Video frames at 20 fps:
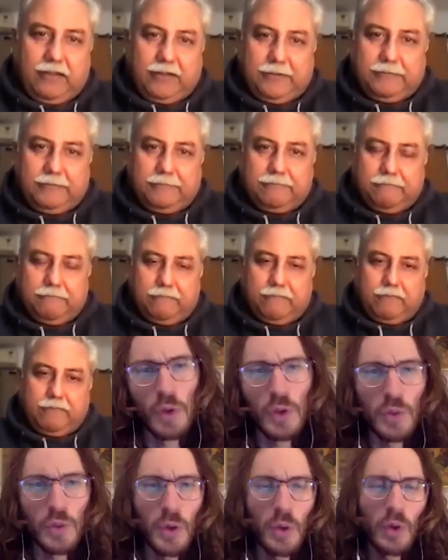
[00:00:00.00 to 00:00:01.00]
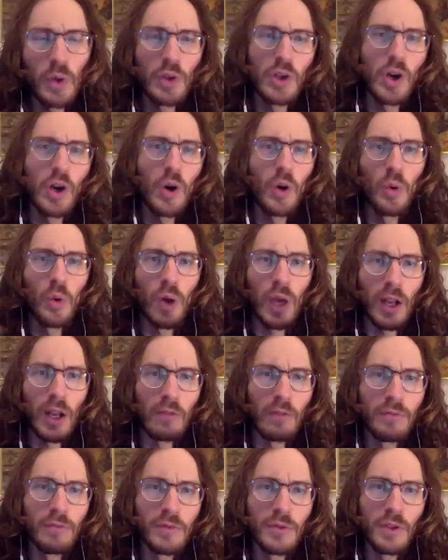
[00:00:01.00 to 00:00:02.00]
No, but of course we all know kind
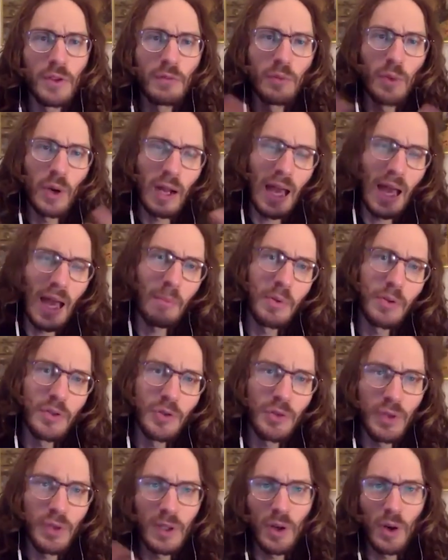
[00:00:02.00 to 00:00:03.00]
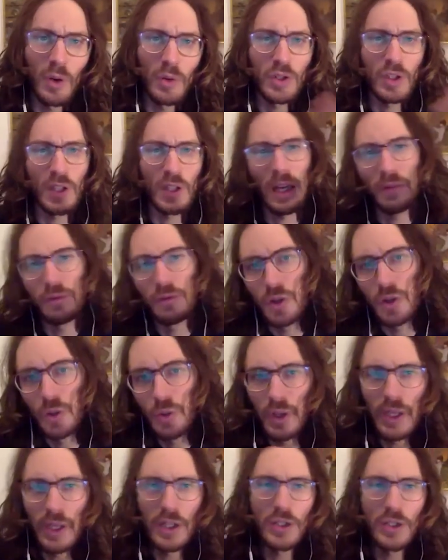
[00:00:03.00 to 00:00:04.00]
of what happened during those kind of 2
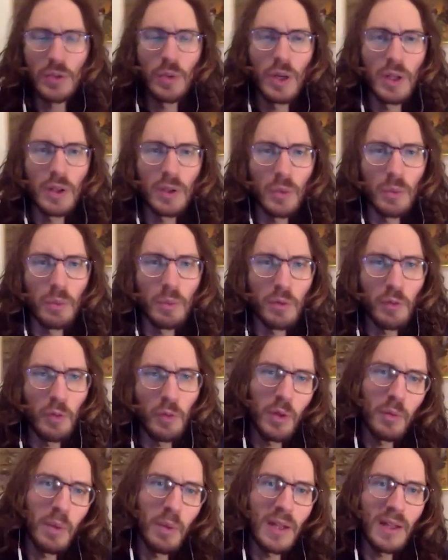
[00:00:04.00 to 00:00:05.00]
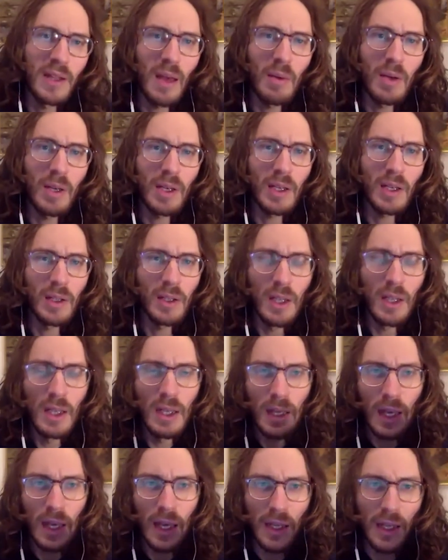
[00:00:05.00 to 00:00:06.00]
years when before the pandemic, and
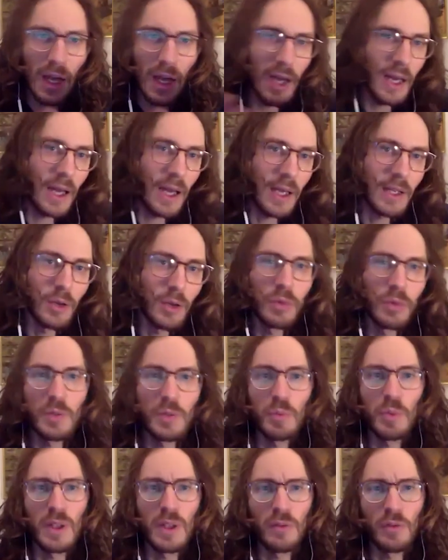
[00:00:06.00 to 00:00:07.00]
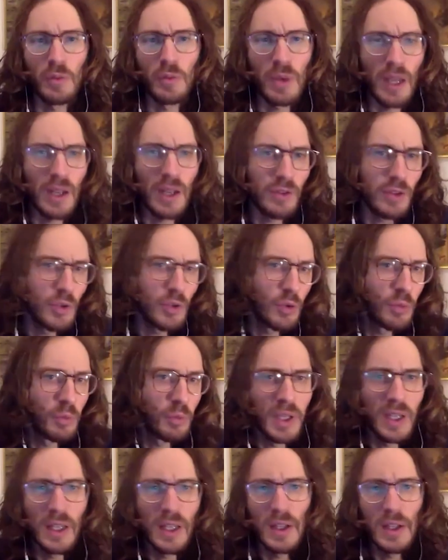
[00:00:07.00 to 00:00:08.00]
I can only speak from kind of a
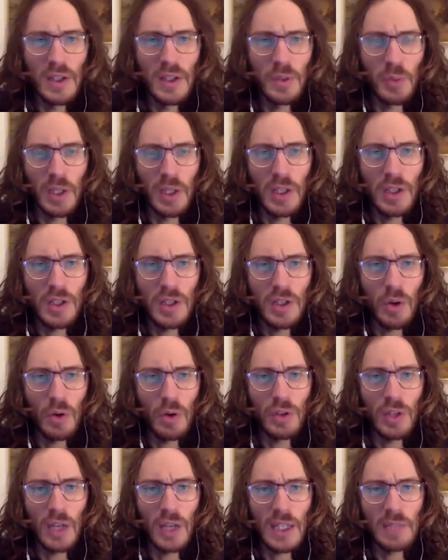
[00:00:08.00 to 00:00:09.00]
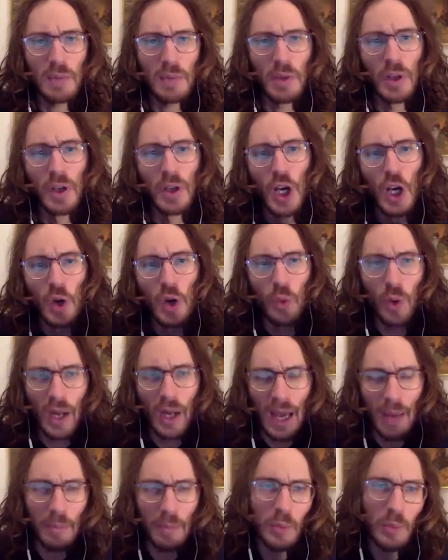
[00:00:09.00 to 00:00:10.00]
European and Swedish context. But what
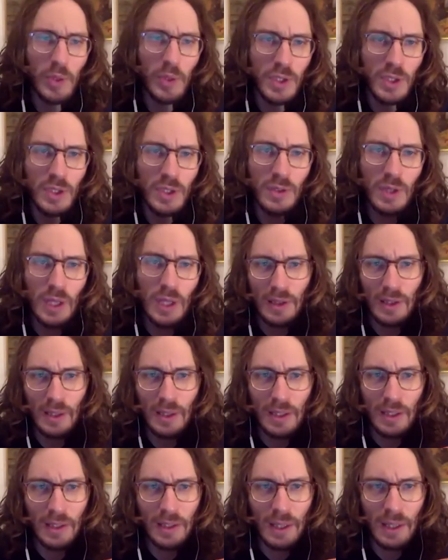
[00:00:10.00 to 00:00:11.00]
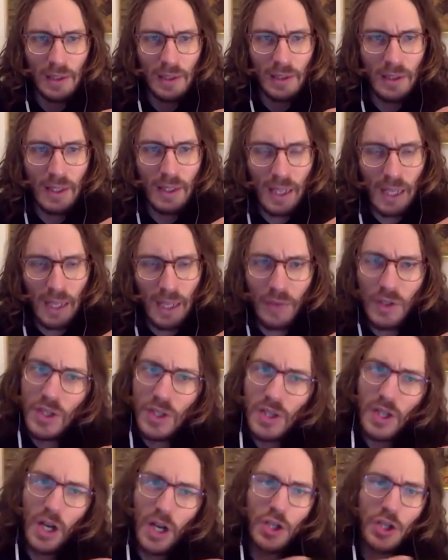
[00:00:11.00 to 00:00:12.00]
happened was that the kind of
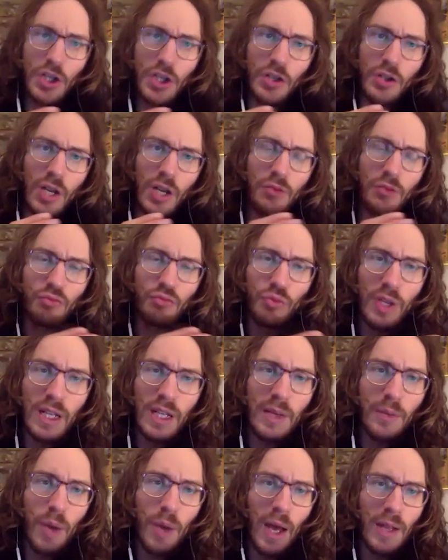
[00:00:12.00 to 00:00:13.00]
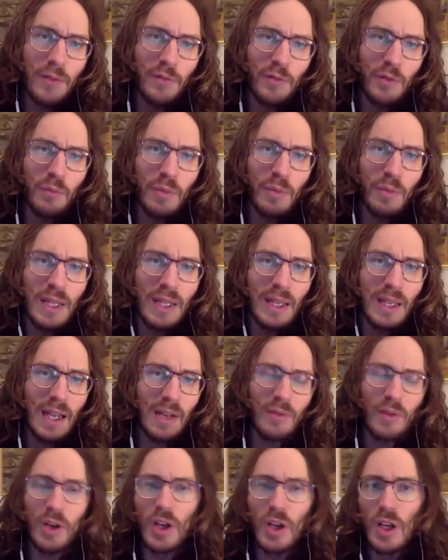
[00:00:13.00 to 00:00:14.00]
discussion, it really went from being kind
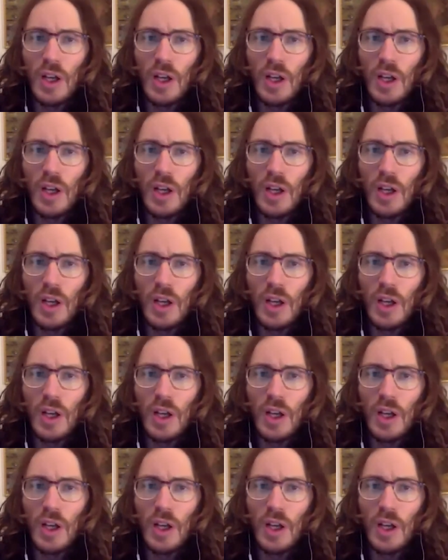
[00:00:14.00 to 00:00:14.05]
of a